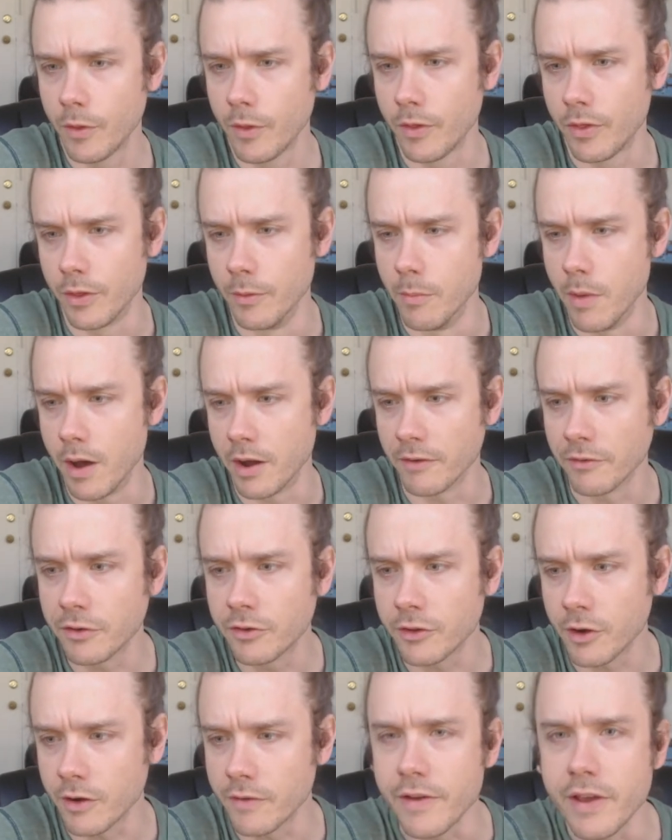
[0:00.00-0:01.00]
The mud
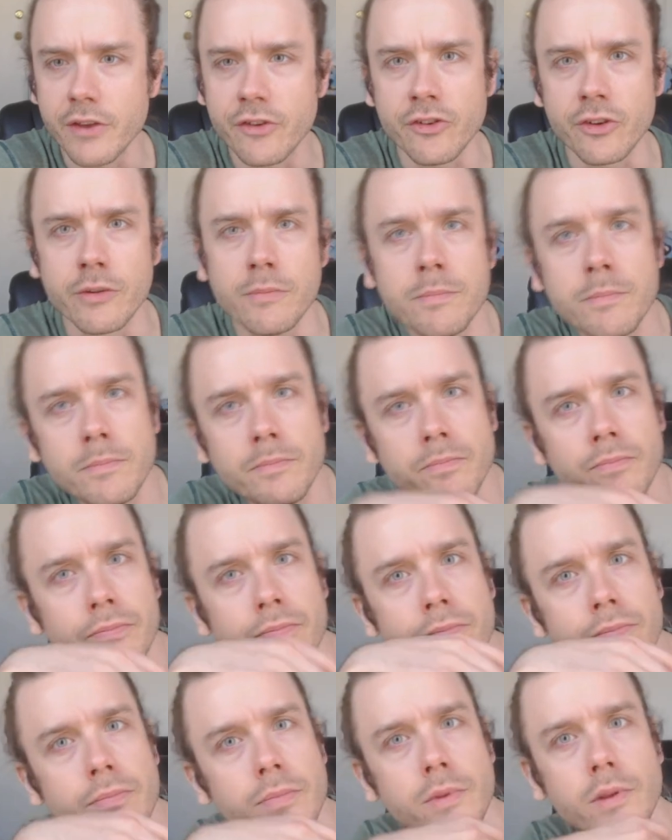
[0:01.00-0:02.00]
of starvation,
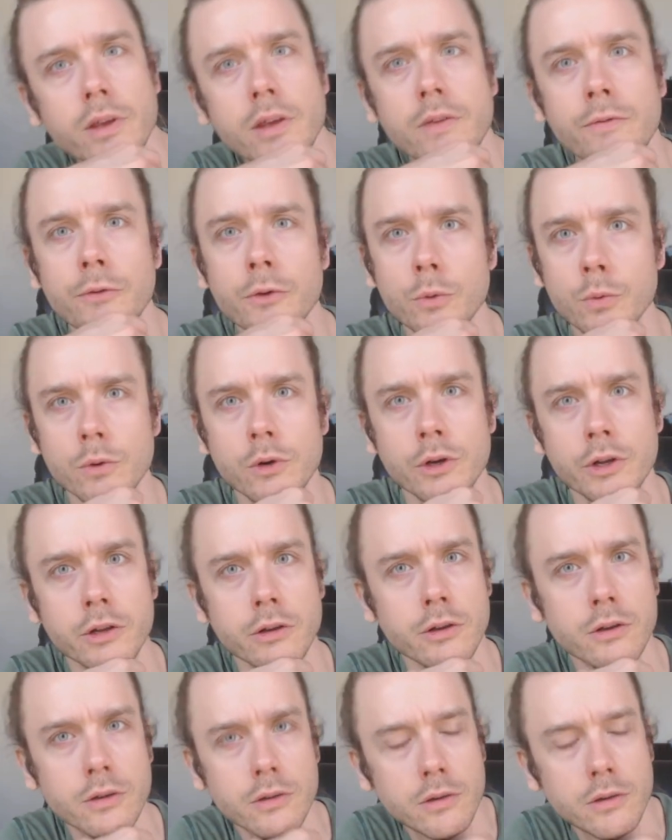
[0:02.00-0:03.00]
if you would.